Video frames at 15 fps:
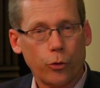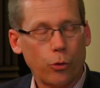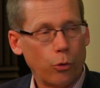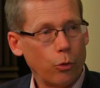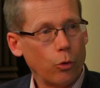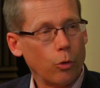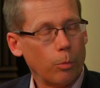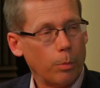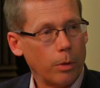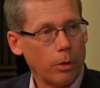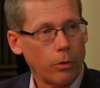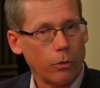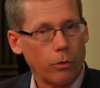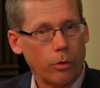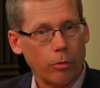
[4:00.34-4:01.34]
tube
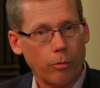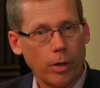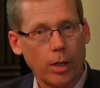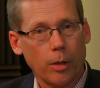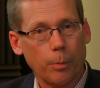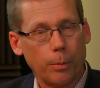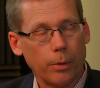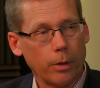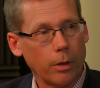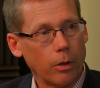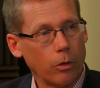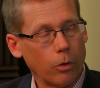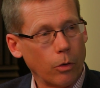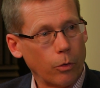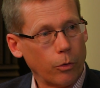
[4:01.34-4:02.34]
is developing
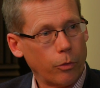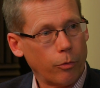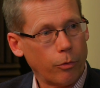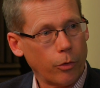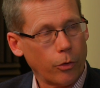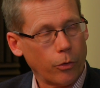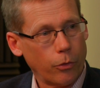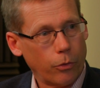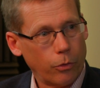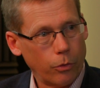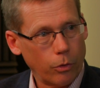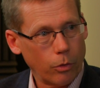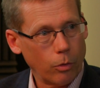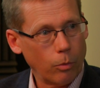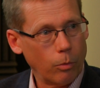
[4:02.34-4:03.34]
in those
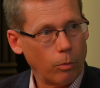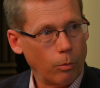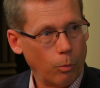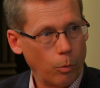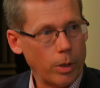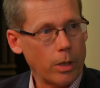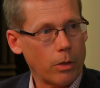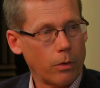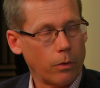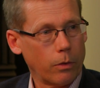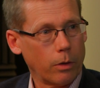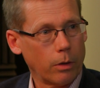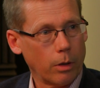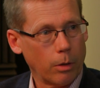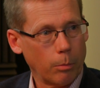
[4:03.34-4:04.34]
first you know, weeks
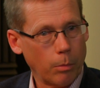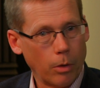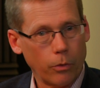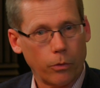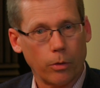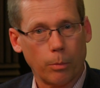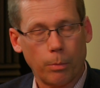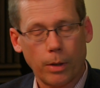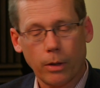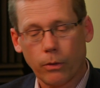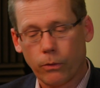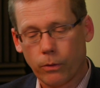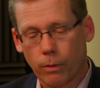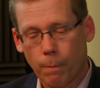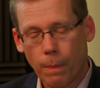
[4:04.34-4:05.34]
and, and mm-hmm. months of
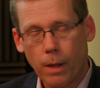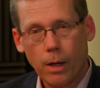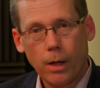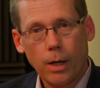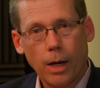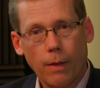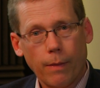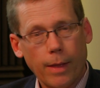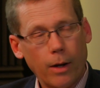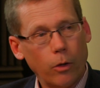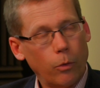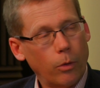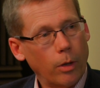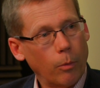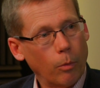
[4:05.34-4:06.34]
pregnancy. And that
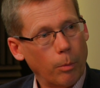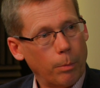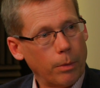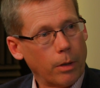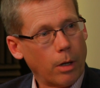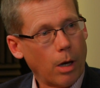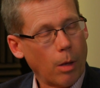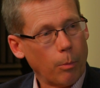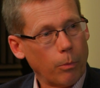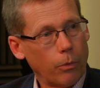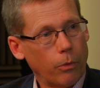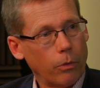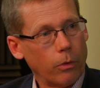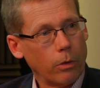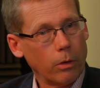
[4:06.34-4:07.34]
is then what
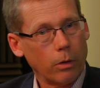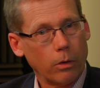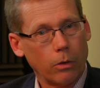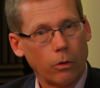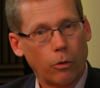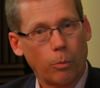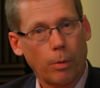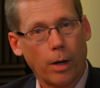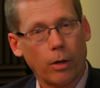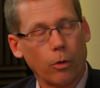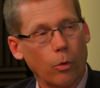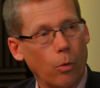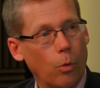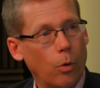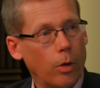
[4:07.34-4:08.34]
becomes the, the
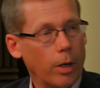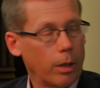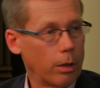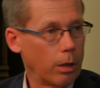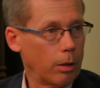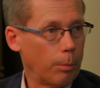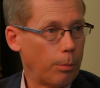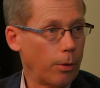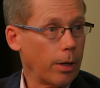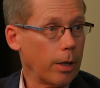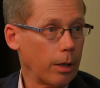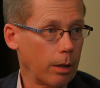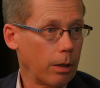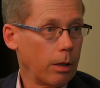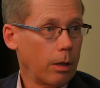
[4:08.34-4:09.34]
spinal cord and, and the
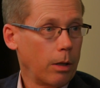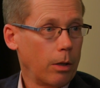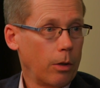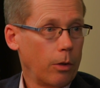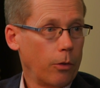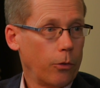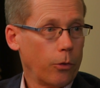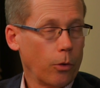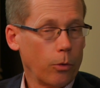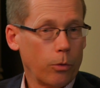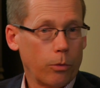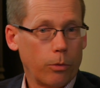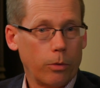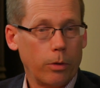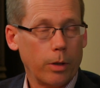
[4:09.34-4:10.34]
brain. So
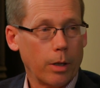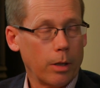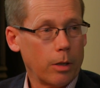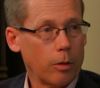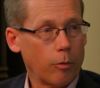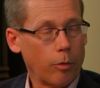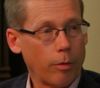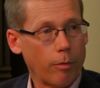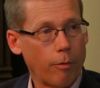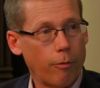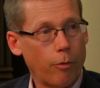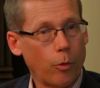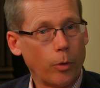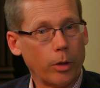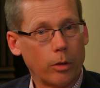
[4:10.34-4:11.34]
the idea is if you have a
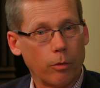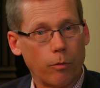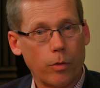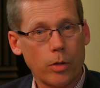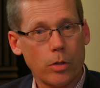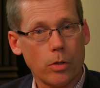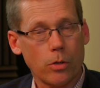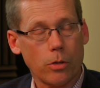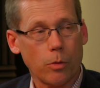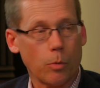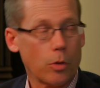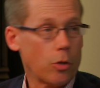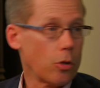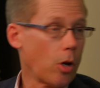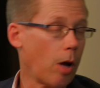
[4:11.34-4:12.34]
folate deficiency,
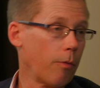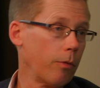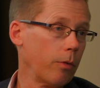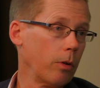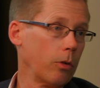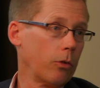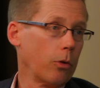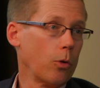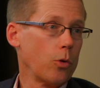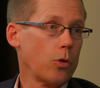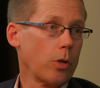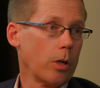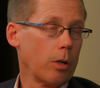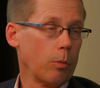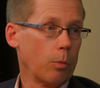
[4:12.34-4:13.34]
which is often
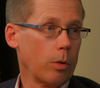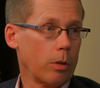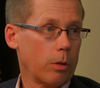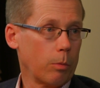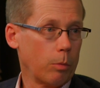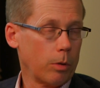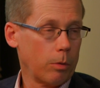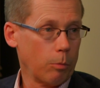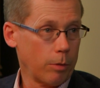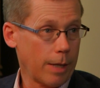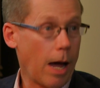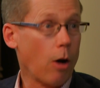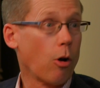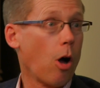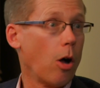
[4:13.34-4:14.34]
associated with, with, with
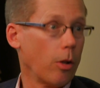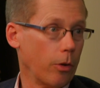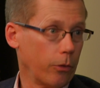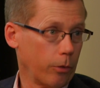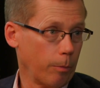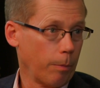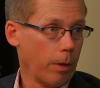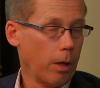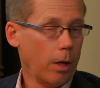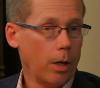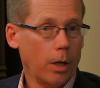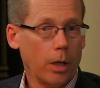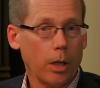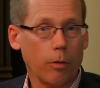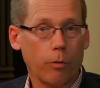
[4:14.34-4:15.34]
alcoholism,
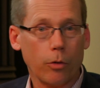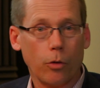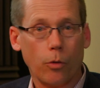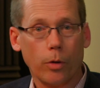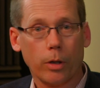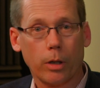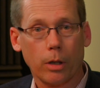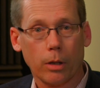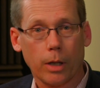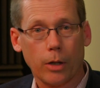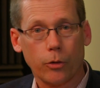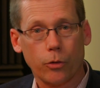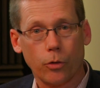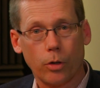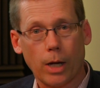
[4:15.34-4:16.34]
if you're drinking a
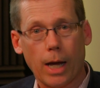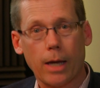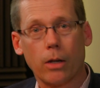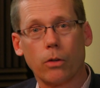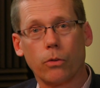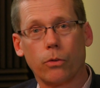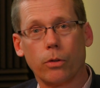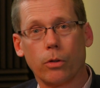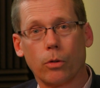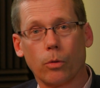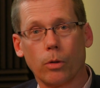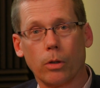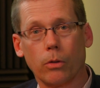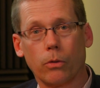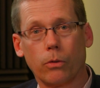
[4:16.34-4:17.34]
lot, your diet is
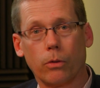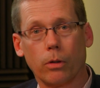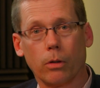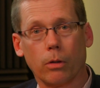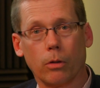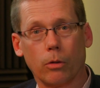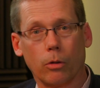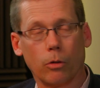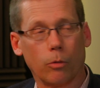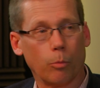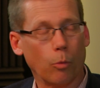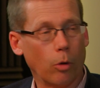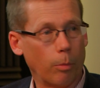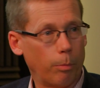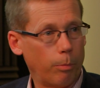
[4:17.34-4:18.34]
decreased, is
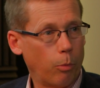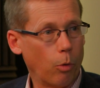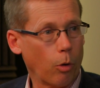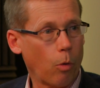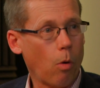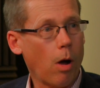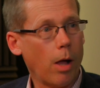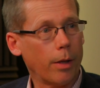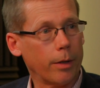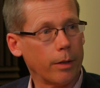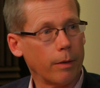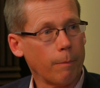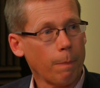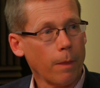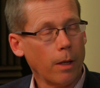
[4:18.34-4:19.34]
more poor quality,